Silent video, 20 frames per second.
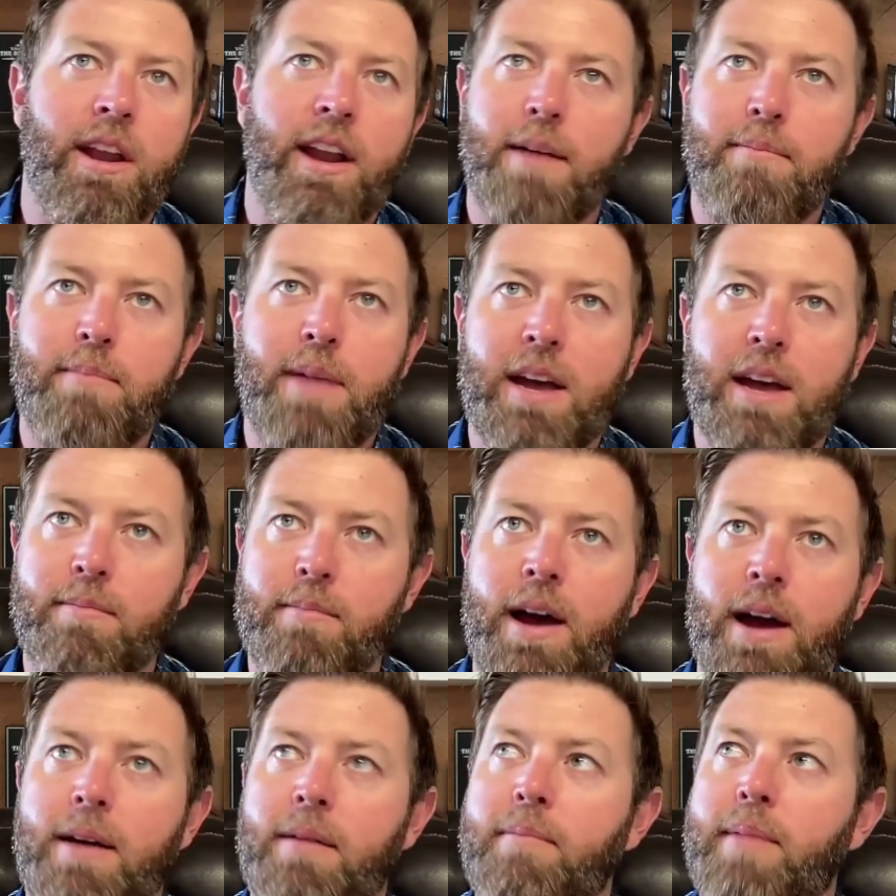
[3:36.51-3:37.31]
when I
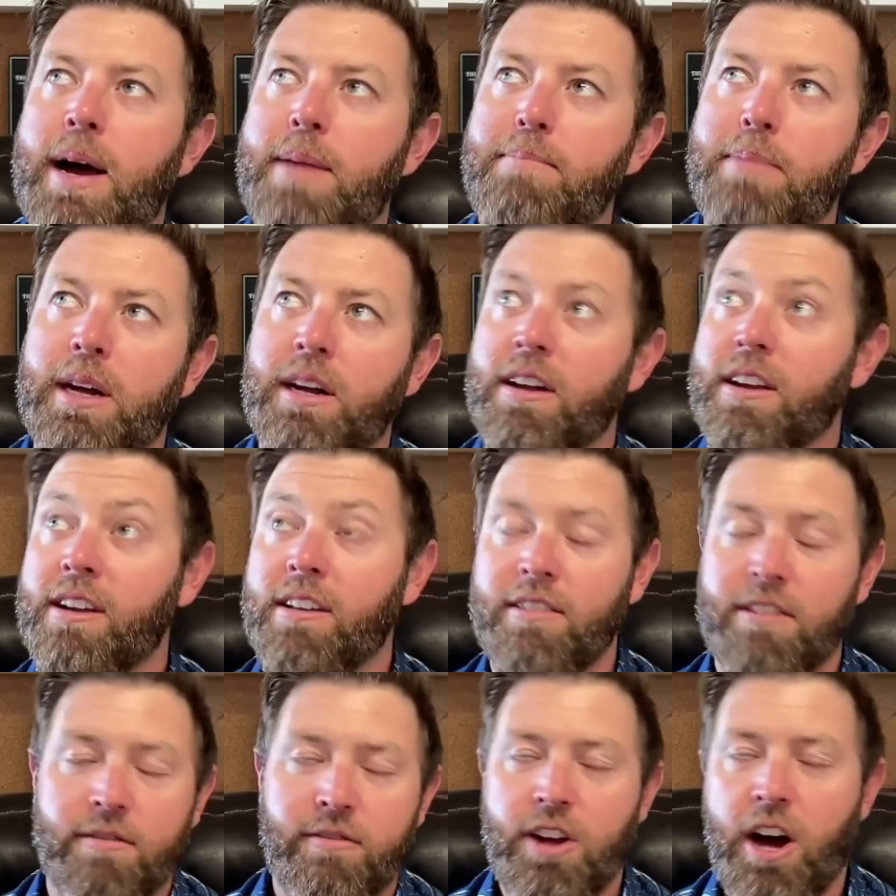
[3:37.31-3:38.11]
make my my
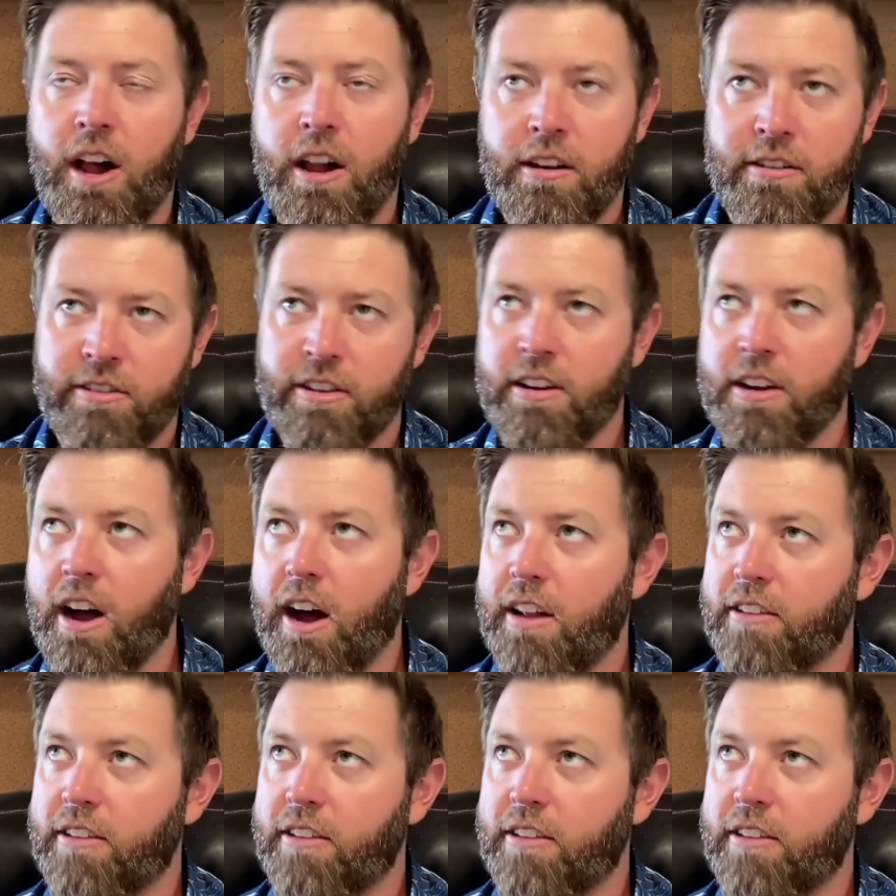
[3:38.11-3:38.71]
billions of dollars in